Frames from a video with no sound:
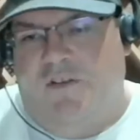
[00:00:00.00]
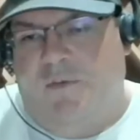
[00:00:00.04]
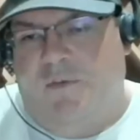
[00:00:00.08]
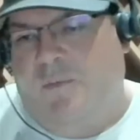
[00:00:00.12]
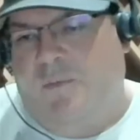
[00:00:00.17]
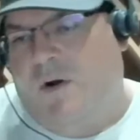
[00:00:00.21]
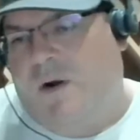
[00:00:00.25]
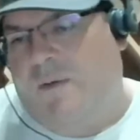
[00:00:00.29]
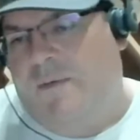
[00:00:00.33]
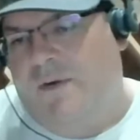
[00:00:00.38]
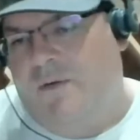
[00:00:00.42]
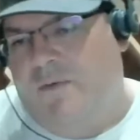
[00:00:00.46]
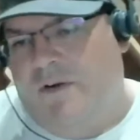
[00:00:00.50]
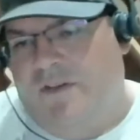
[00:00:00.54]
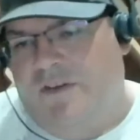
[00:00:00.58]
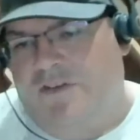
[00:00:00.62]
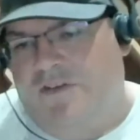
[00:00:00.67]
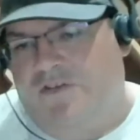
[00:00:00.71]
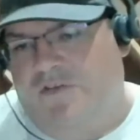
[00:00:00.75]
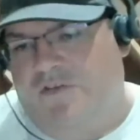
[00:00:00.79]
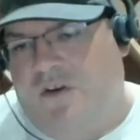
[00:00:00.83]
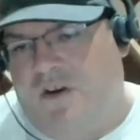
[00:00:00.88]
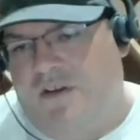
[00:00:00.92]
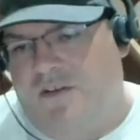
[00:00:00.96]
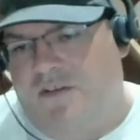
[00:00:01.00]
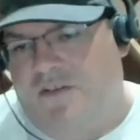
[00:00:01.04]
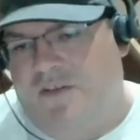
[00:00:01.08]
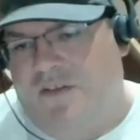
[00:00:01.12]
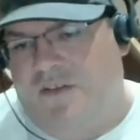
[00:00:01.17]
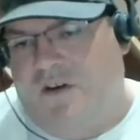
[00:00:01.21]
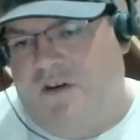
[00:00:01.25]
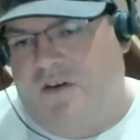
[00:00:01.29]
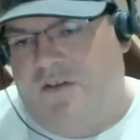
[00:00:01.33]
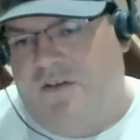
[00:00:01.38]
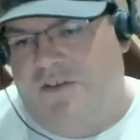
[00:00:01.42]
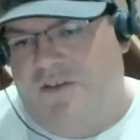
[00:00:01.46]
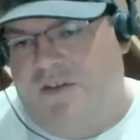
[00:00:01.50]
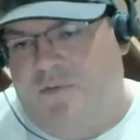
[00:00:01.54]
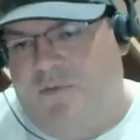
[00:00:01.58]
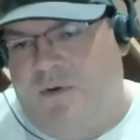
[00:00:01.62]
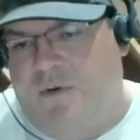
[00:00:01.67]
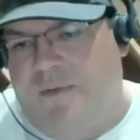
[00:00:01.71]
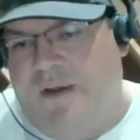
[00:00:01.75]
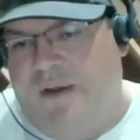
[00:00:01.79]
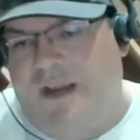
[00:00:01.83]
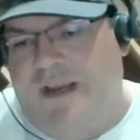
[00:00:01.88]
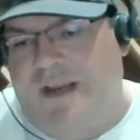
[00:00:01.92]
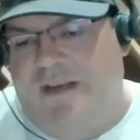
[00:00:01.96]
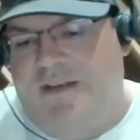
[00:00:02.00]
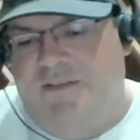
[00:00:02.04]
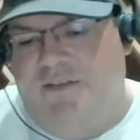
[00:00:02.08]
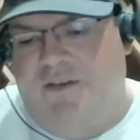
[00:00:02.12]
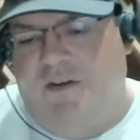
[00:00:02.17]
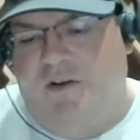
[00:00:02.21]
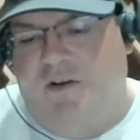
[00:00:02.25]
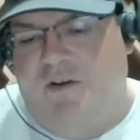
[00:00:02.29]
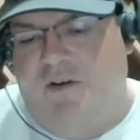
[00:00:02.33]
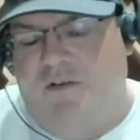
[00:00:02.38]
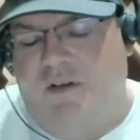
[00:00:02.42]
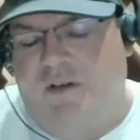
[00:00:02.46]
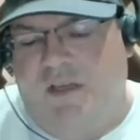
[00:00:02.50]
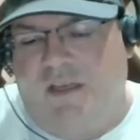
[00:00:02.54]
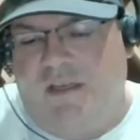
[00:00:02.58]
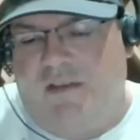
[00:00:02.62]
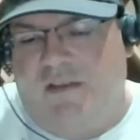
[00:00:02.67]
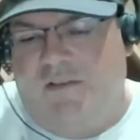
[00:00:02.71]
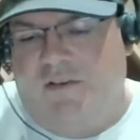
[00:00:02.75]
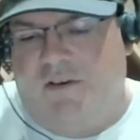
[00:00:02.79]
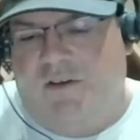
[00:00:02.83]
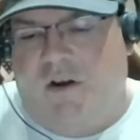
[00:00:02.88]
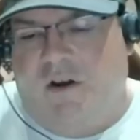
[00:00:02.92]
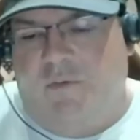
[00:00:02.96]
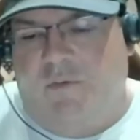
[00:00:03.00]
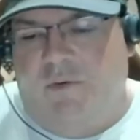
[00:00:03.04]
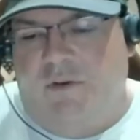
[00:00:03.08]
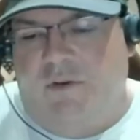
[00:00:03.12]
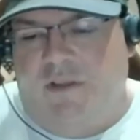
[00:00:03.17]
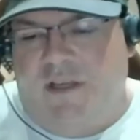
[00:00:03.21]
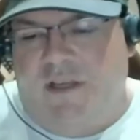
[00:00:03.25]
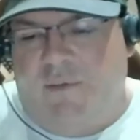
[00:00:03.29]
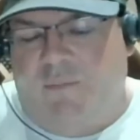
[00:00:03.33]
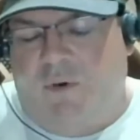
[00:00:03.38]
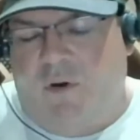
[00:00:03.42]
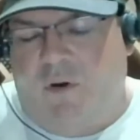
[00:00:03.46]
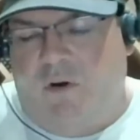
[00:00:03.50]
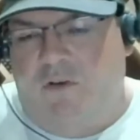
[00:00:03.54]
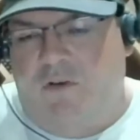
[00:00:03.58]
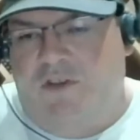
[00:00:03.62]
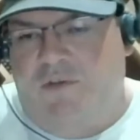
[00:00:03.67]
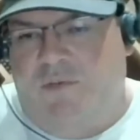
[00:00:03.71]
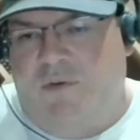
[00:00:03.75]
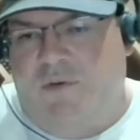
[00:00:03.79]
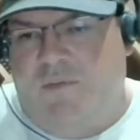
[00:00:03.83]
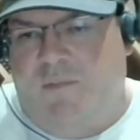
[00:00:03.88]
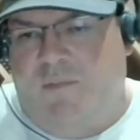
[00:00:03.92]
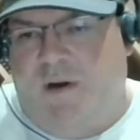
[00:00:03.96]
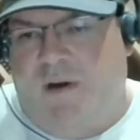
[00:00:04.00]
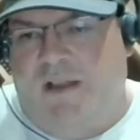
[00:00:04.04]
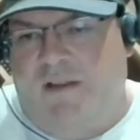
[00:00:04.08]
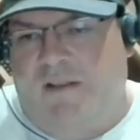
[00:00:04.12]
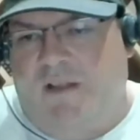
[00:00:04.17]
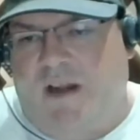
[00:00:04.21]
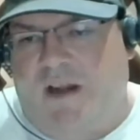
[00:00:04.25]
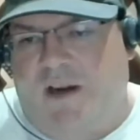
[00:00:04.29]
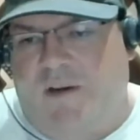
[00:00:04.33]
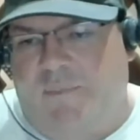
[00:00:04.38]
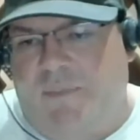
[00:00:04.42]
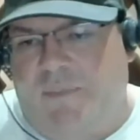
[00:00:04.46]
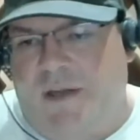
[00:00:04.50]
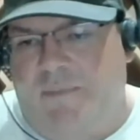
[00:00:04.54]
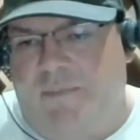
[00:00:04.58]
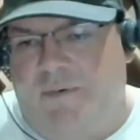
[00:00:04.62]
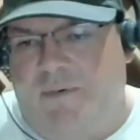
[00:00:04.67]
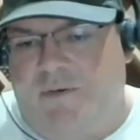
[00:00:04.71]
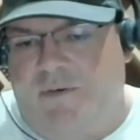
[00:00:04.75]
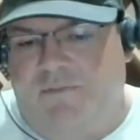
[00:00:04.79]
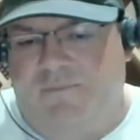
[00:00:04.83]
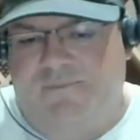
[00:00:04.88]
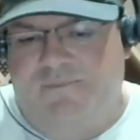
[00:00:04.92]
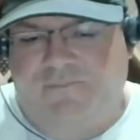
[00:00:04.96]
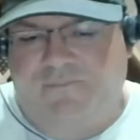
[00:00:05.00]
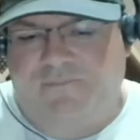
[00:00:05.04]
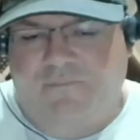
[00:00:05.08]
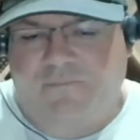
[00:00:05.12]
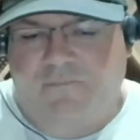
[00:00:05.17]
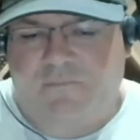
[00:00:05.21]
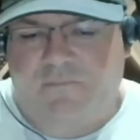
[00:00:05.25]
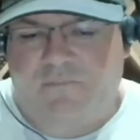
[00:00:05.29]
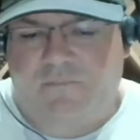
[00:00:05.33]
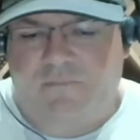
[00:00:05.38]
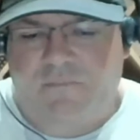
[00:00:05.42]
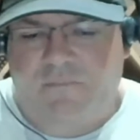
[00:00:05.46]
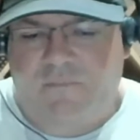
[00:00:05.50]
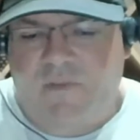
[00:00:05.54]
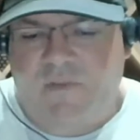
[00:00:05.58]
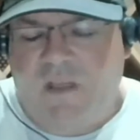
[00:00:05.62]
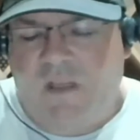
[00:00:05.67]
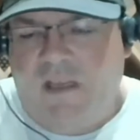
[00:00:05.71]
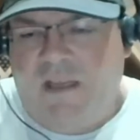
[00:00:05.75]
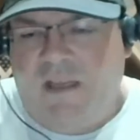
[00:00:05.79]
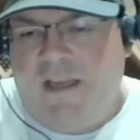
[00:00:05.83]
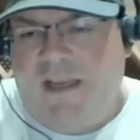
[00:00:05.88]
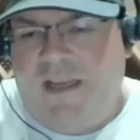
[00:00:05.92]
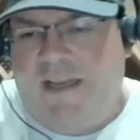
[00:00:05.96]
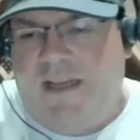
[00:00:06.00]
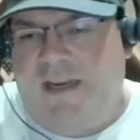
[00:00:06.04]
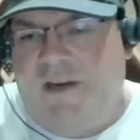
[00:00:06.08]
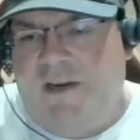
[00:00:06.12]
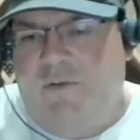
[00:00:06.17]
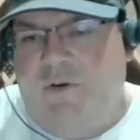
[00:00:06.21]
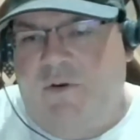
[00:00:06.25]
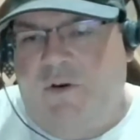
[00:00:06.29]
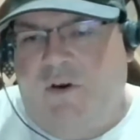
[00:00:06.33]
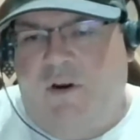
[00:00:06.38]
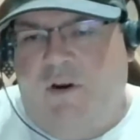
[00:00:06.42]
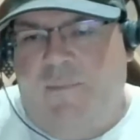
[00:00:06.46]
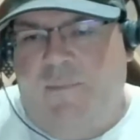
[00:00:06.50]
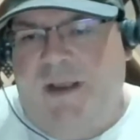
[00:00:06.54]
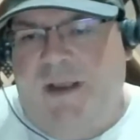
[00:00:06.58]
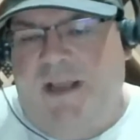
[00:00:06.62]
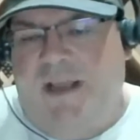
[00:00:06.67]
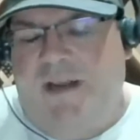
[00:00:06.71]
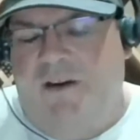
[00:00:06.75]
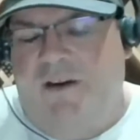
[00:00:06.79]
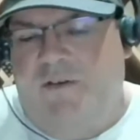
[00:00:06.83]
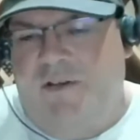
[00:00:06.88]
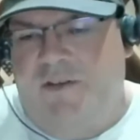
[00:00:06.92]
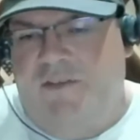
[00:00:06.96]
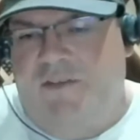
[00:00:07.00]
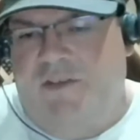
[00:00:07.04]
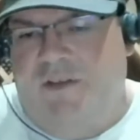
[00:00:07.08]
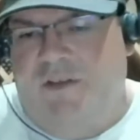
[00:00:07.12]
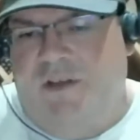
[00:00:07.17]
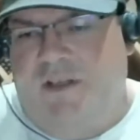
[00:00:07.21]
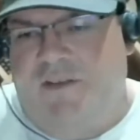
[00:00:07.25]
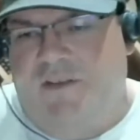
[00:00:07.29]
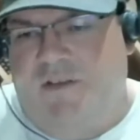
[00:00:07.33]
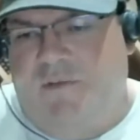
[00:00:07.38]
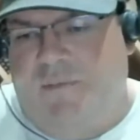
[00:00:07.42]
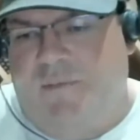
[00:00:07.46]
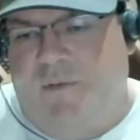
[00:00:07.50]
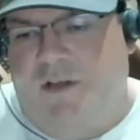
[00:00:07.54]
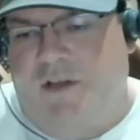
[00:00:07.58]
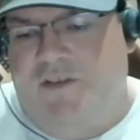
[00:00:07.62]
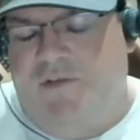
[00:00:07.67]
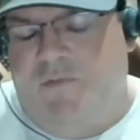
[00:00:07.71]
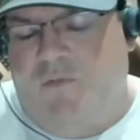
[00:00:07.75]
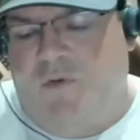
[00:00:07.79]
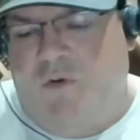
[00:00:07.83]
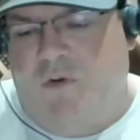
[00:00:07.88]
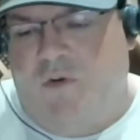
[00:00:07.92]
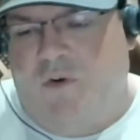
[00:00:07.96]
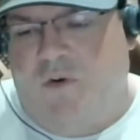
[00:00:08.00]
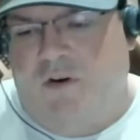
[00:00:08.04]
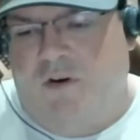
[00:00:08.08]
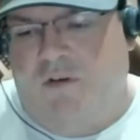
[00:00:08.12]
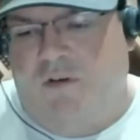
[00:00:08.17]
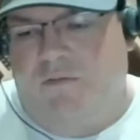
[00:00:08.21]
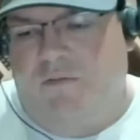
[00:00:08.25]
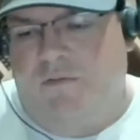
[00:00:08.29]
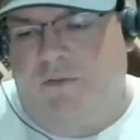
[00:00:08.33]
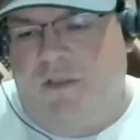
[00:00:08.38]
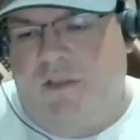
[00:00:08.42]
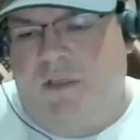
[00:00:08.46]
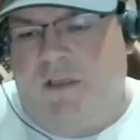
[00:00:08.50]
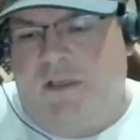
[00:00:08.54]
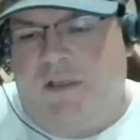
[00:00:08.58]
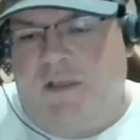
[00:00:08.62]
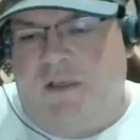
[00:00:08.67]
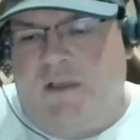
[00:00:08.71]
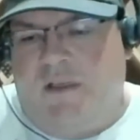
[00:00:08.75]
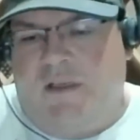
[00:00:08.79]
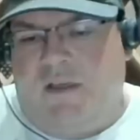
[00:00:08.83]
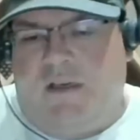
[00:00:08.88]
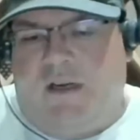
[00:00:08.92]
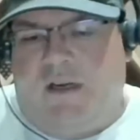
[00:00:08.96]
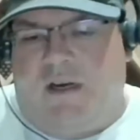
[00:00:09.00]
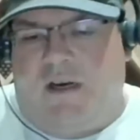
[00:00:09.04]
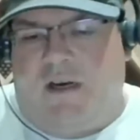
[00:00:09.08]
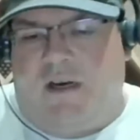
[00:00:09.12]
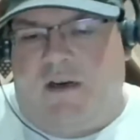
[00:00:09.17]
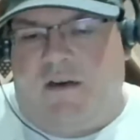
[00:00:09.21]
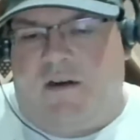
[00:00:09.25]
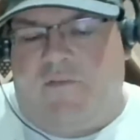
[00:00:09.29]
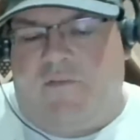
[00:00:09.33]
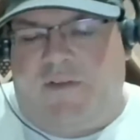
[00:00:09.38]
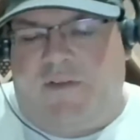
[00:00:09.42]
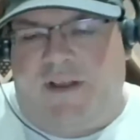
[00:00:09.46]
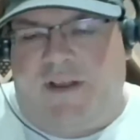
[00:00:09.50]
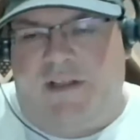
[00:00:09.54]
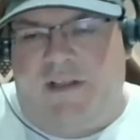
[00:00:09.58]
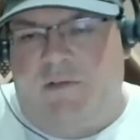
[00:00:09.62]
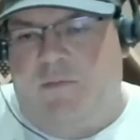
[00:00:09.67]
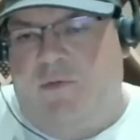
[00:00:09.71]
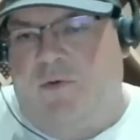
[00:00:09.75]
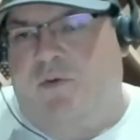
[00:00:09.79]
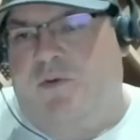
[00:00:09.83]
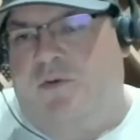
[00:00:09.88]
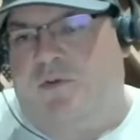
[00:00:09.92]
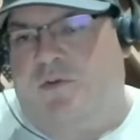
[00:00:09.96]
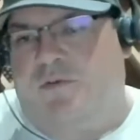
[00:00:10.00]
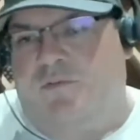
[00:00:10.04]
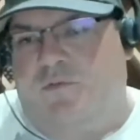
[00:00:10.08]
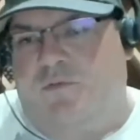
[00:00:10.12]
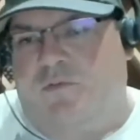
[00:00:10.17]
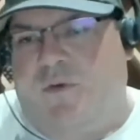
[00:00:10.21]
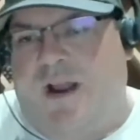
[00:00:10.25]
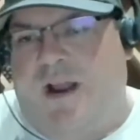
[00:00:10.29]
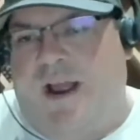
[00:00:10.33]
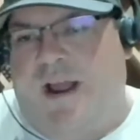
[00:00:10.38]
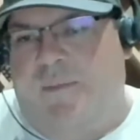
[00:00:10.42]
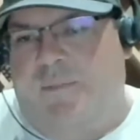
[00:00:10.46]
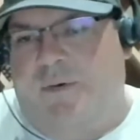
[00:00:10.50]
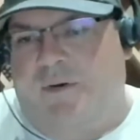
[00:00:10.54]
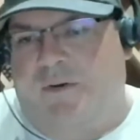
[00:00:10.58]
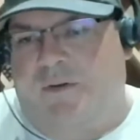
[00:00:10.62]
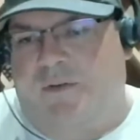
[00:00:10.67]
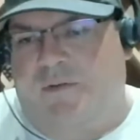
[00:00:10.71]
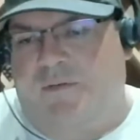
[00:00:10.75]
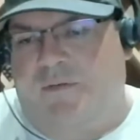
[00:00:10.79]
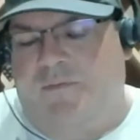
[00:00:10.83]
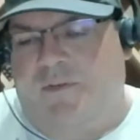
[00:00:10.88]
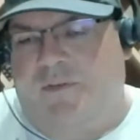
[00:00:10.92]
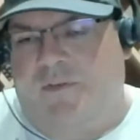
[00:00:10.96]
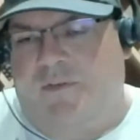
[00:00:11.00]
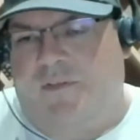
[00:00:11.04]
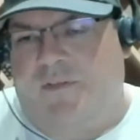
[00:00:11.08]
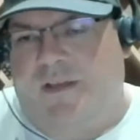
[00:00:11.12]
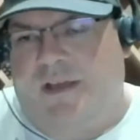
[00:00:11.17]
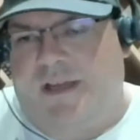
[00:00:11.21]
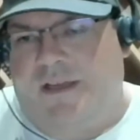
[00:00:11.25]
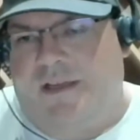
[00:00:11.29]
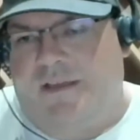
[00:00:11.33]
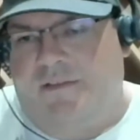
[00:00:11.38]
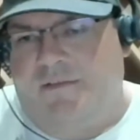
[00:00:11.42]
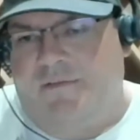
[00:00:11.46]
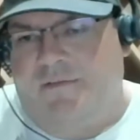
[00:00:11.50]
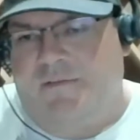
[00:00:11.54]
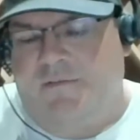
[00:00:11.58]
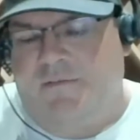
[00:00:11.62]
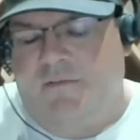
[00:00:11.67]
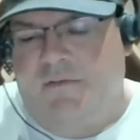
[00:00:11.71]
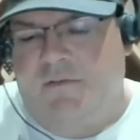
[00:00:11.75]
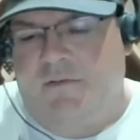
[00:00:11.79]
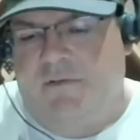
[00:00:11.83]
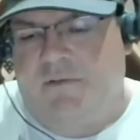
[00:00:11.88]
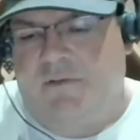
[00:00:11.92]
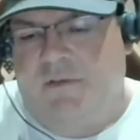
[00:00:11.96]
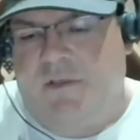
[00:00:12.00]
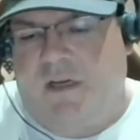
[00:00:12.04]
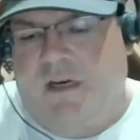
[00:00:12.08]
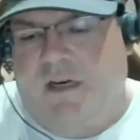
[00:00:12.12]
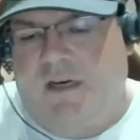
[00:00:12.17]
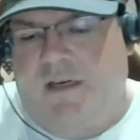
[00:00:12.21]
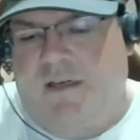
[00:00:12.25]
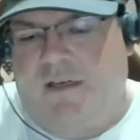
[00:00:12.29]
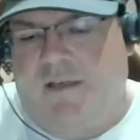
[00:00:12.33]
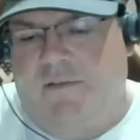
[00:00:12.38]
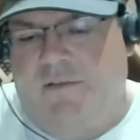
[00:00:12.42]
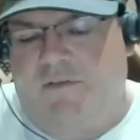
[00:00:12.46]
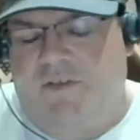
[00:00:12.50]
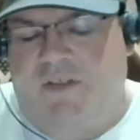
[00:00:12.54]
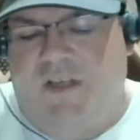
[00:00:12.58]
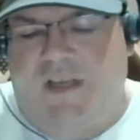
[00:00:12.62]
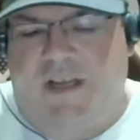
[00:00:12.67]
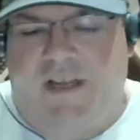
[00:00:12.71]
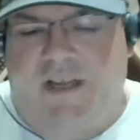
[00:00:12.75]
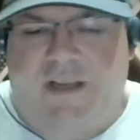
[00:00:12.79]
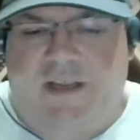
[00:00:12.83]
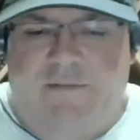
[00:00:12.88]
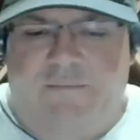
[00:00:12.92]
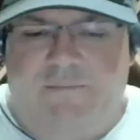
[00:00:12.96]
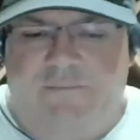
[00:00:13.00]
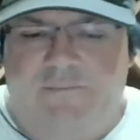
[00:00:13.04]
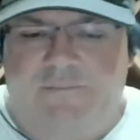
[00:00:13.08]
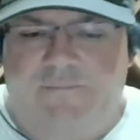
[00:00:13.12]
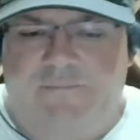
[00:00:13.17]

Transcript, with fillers: They're probably one of the strongest cigars that we make, so they're not really approachable by a lot of people. And Ecuador Habano is is a much more uh, available wrapper than uh, say